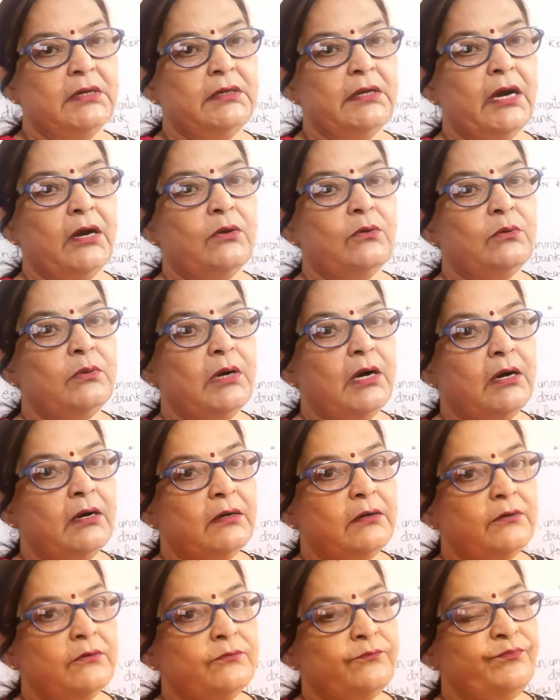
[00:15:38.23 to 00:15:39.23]
Now,
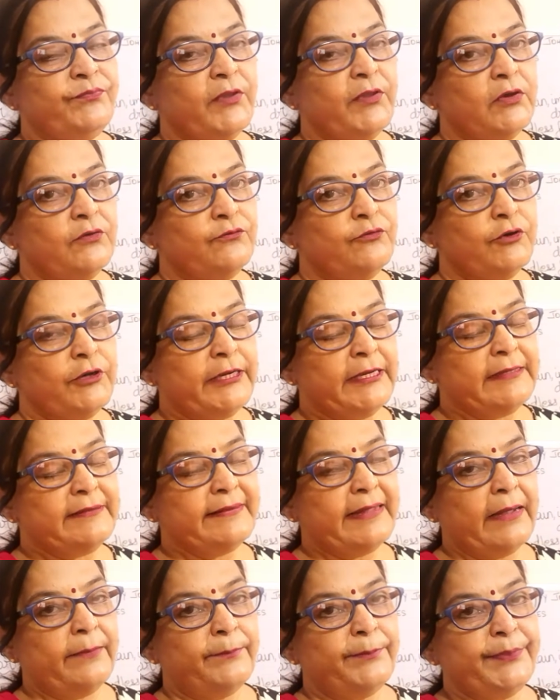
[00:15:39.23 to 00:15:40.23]
uh, for
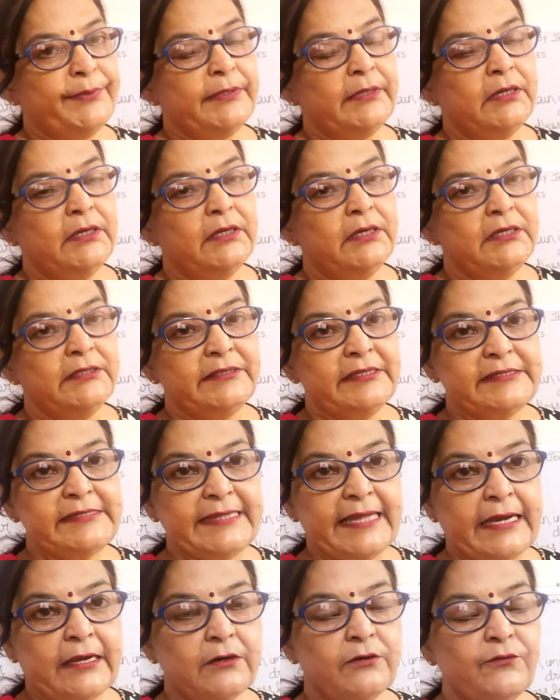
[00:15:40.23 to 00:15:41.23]
example, the
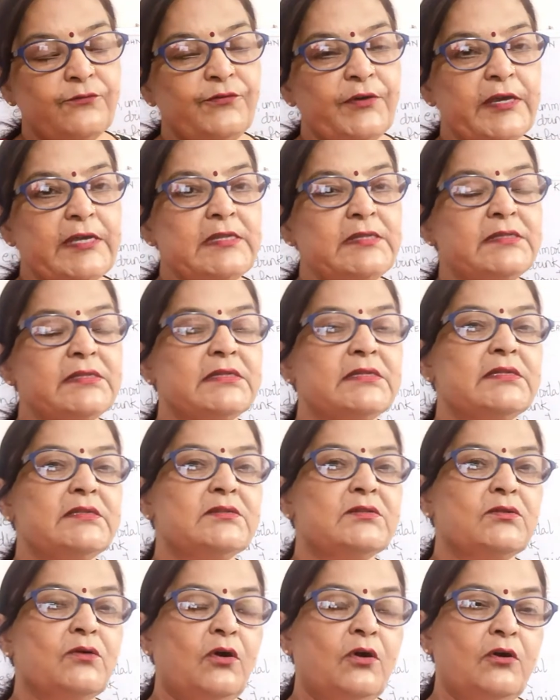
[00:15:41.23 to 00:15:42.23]

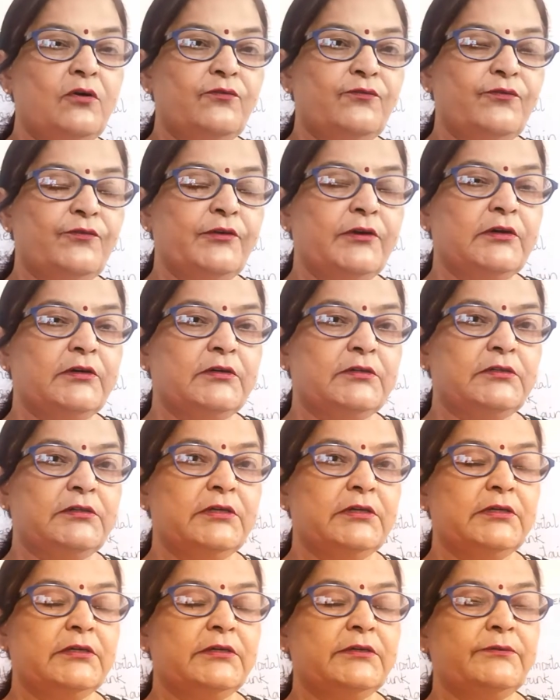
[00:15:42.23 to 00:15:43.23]
sacrifices of uh,
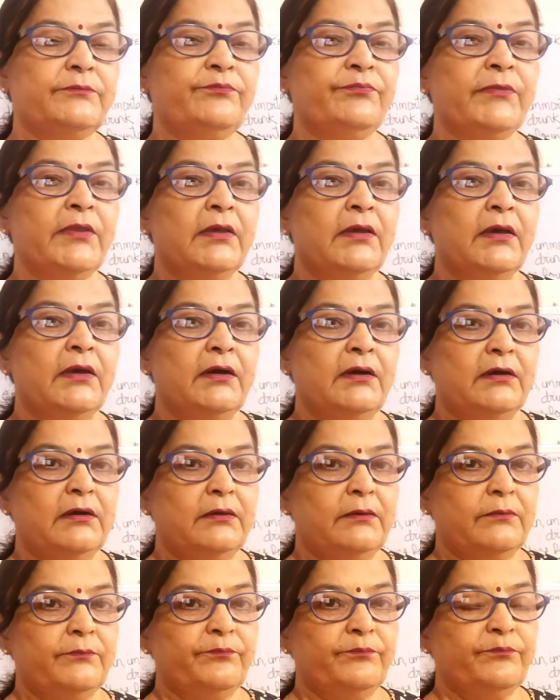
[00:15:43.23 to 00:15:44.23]
the
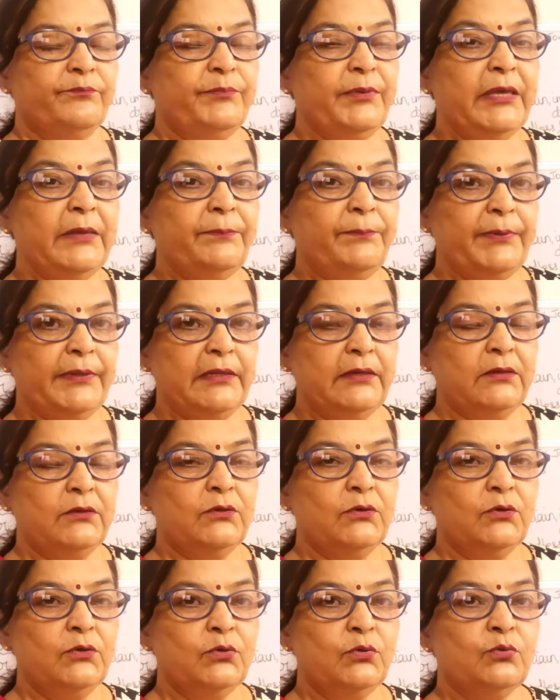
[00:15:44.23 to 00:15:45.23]
um,
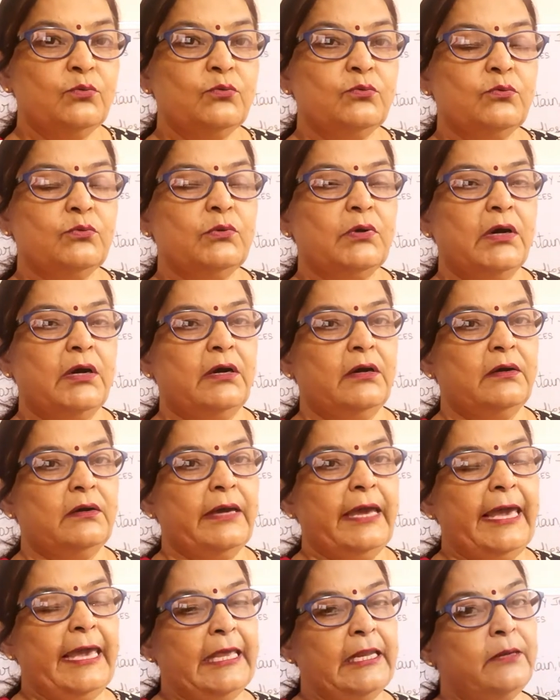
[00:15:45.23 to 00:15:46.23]
people who
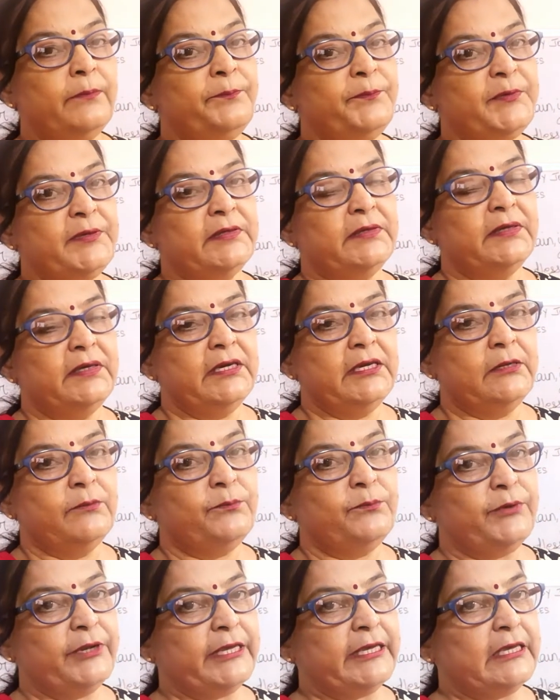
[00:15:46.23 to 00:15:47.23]
uh, helped in
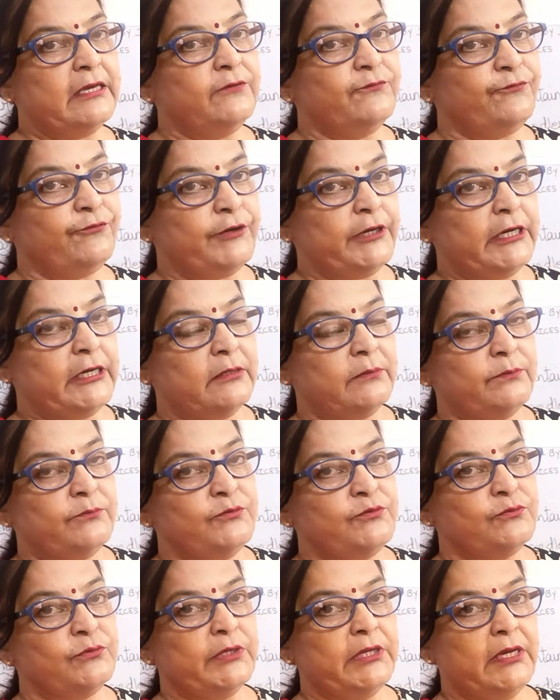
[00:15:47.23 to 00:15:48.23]
bringing
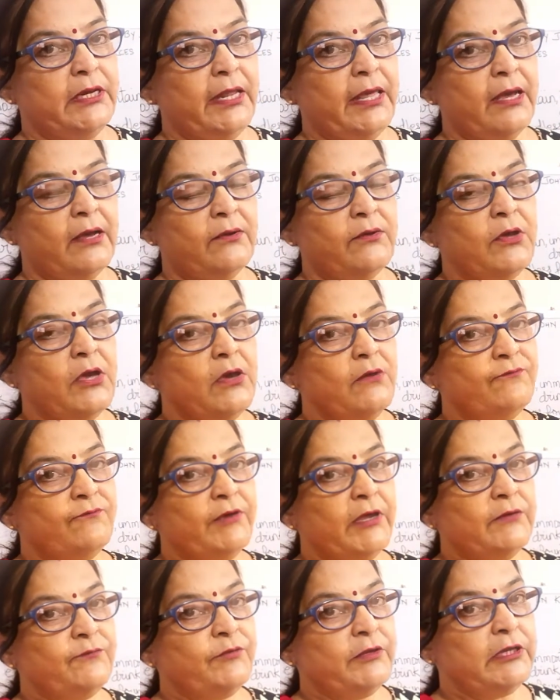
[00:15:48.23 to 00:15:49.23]
freedom to India.
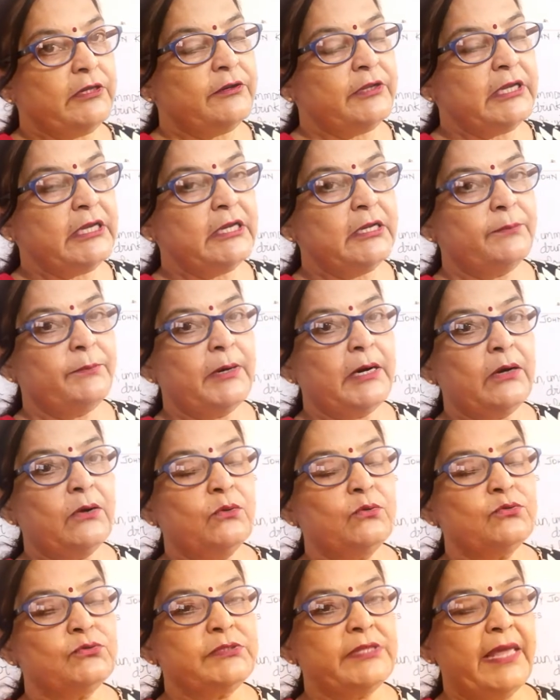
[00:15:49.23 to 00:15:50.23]
When we read
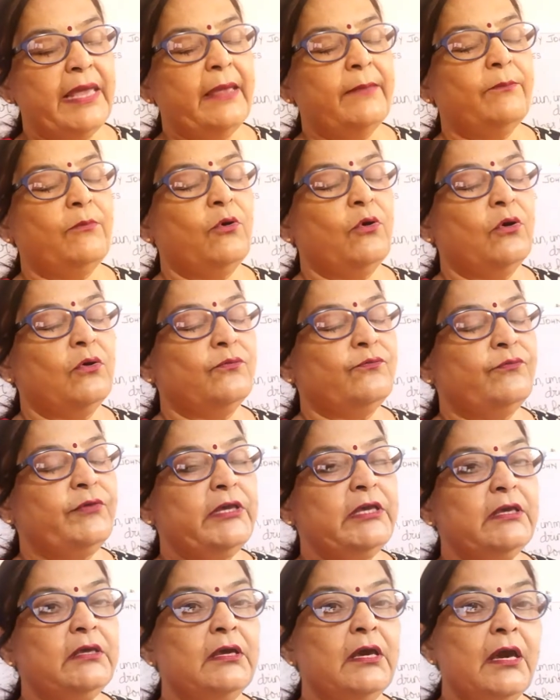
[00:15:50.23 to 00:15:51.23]
about them or
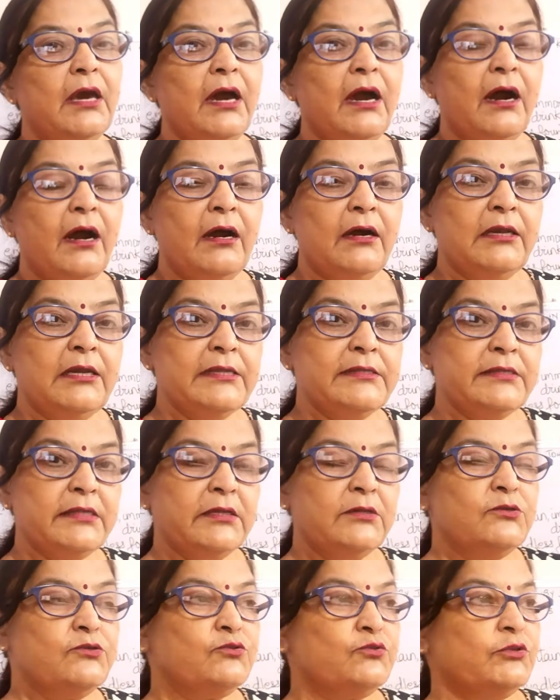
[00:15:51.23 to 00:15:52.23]
we uh,
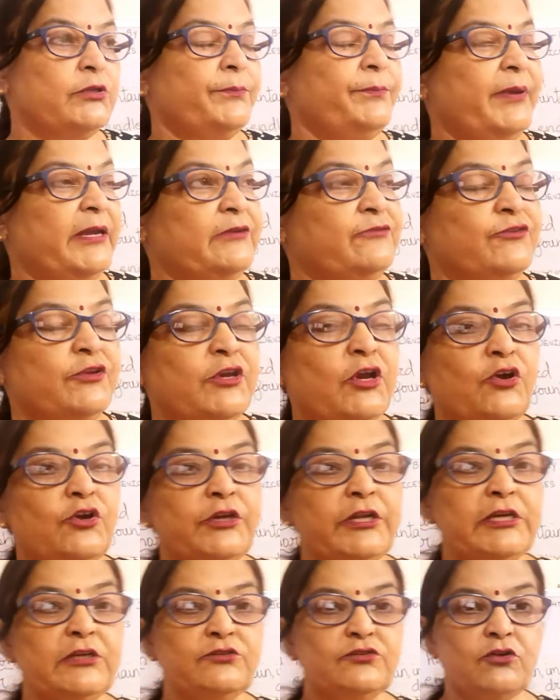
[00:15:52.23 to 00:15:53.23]
listen to the
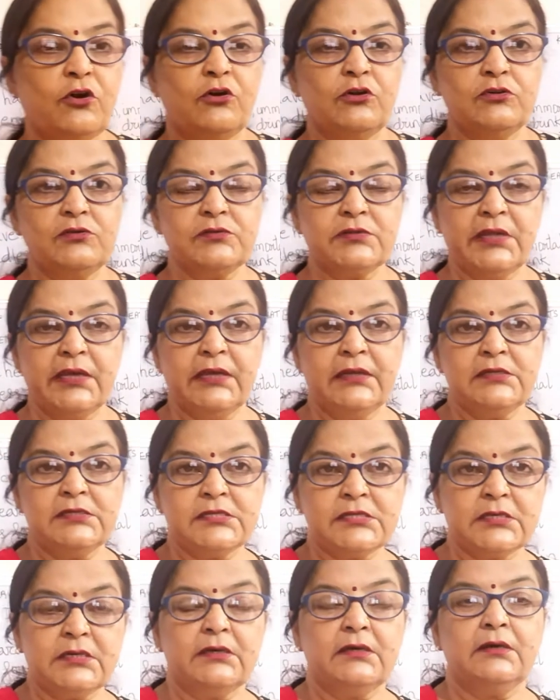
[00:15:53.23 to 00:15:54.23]
patriotic songs,
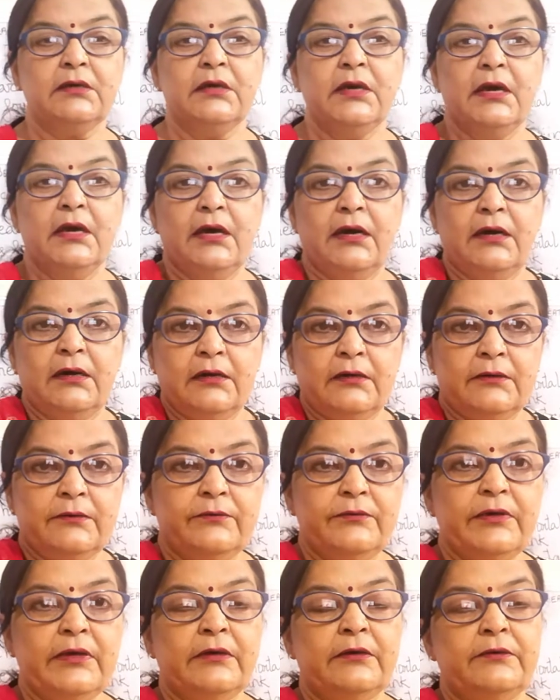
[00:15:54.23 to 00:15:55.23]
it uh,
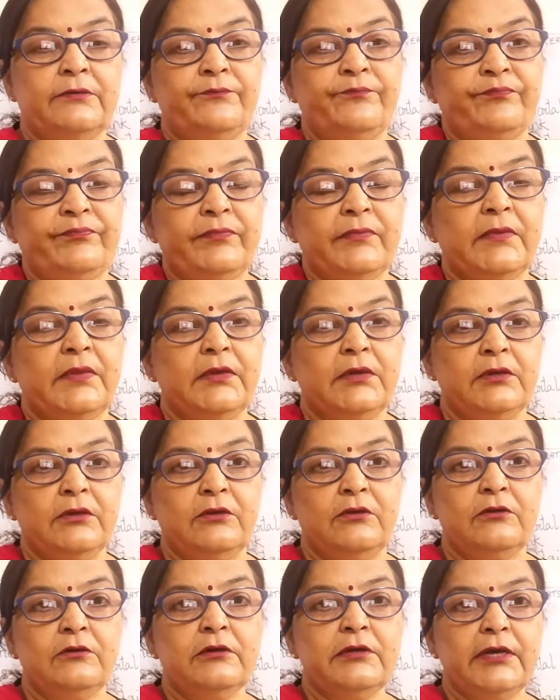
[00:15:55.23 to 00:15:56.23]
uh um,
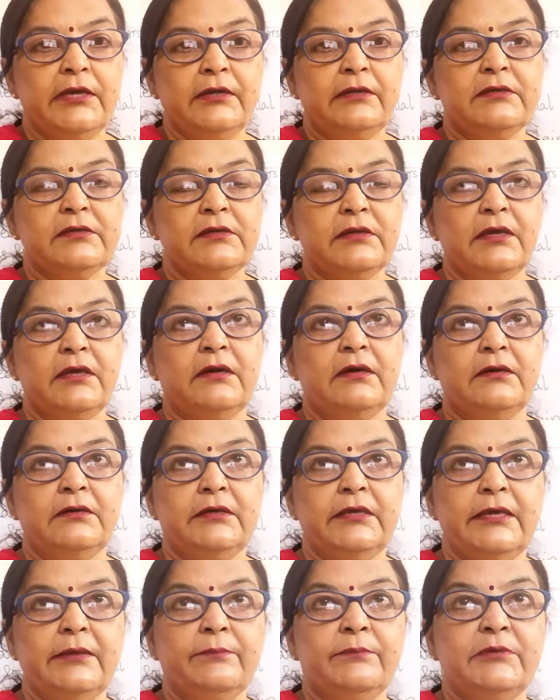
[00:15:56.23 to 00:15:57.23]
you know it
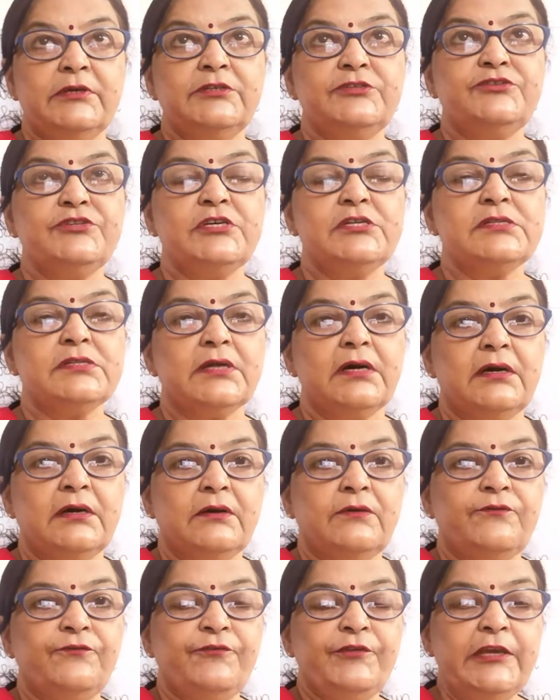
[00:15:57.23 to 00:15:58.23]
uh, emerges a
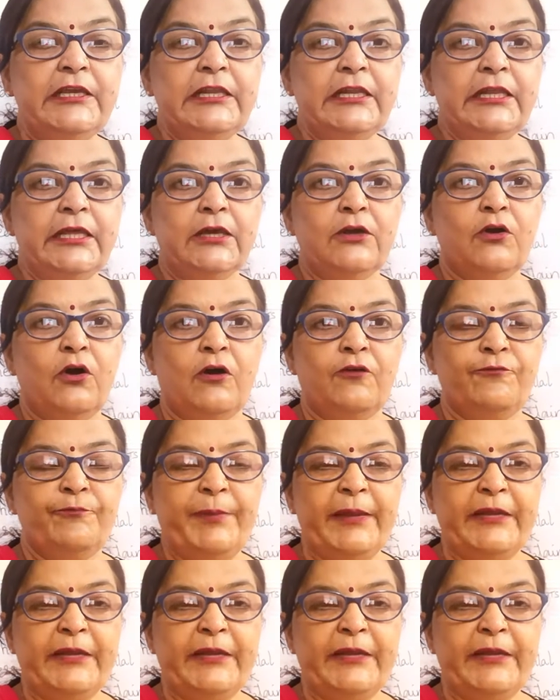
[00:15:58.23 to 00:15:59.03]
feeling of